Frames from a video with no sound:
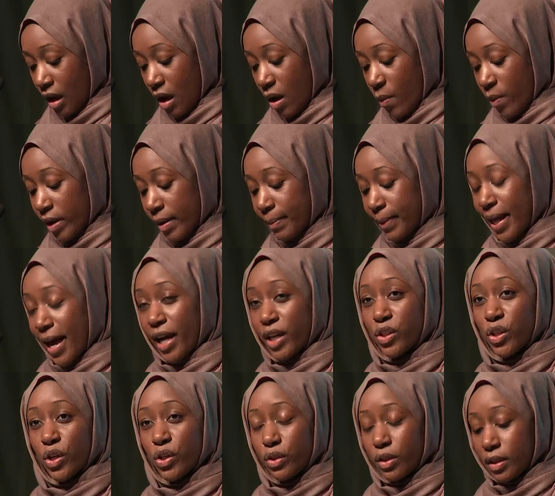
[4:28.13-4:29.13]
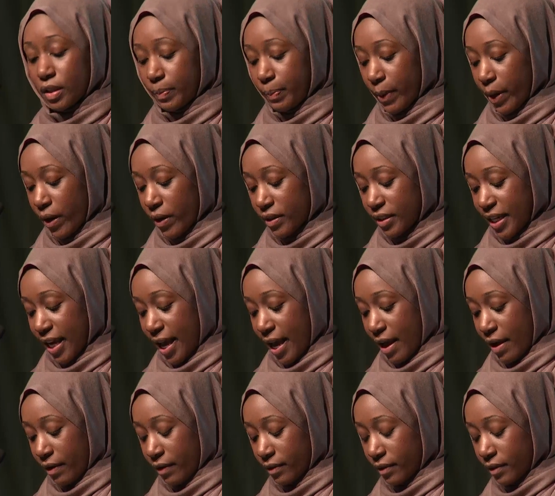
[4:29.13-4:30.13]
when a Black church is burned
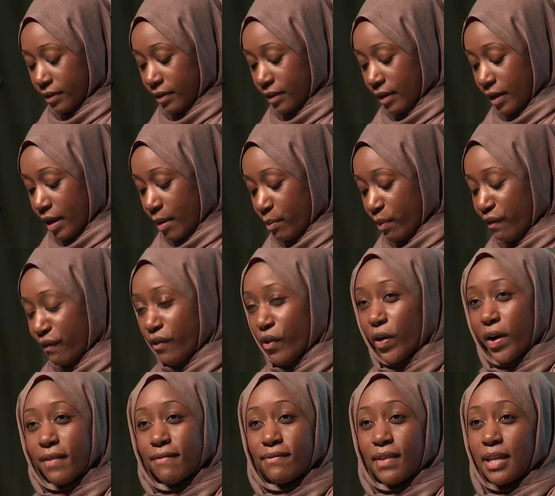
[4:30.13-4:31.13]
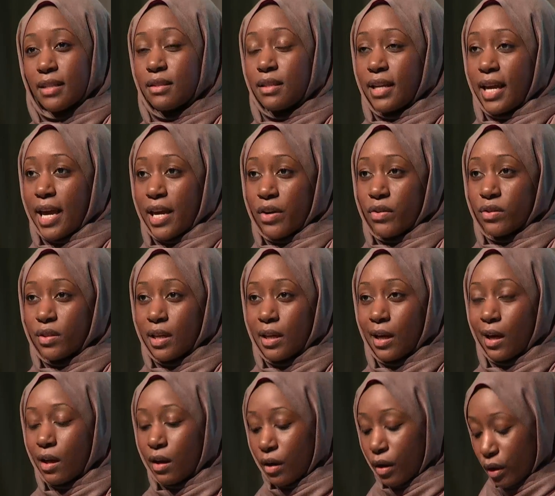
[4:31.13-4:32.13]
down, before investigators can
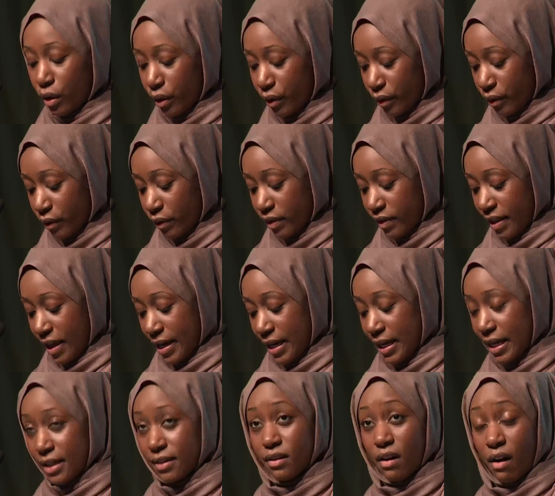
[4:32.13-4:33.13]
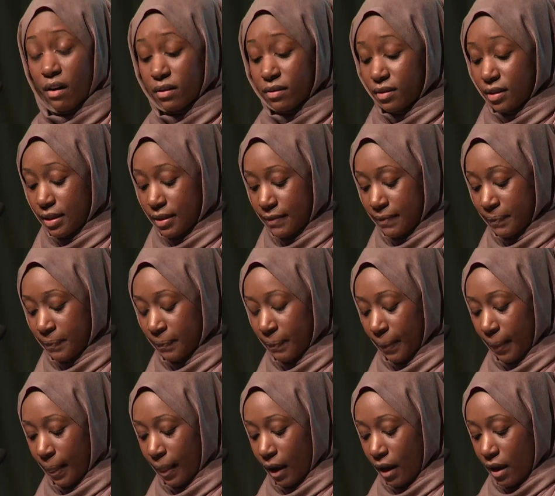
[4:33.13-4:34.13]
conclude that it is arson,
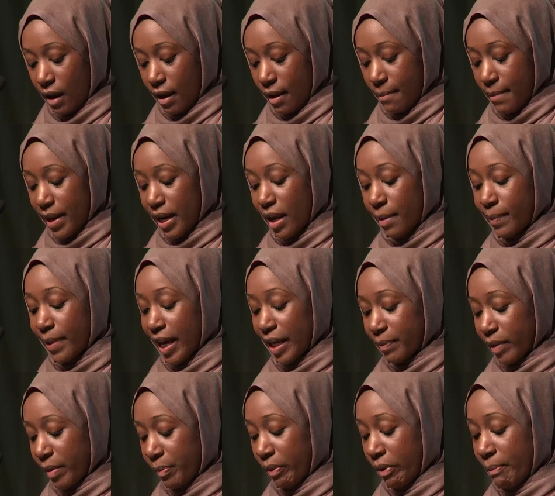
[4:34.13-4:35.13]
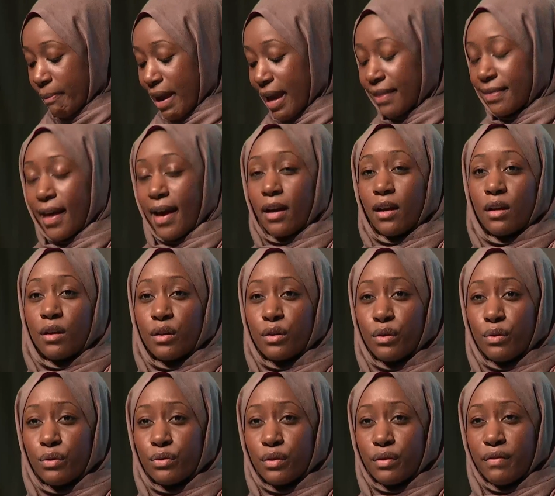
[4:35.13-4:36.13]
many Black people make that
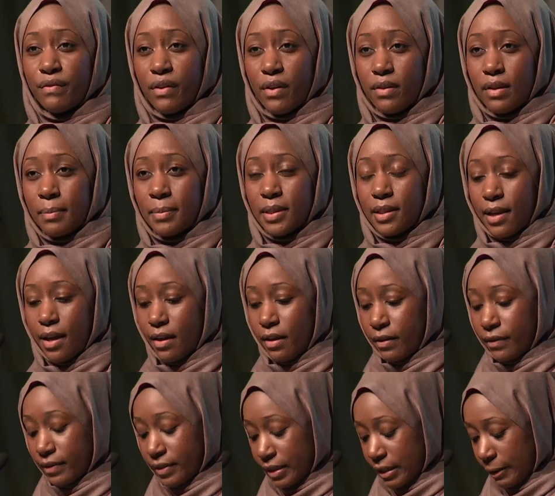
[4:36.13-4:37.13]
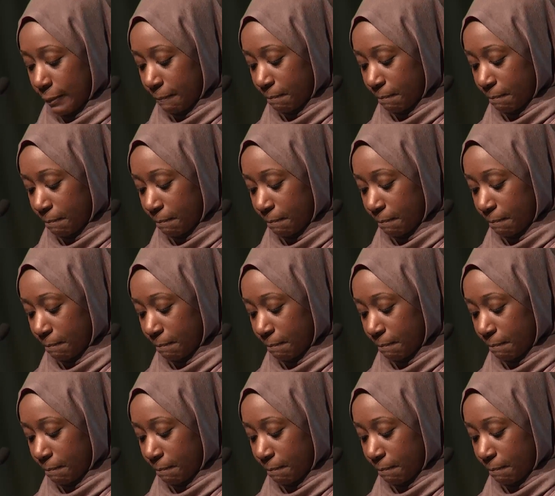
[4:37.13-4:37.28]
conclusion for themselves,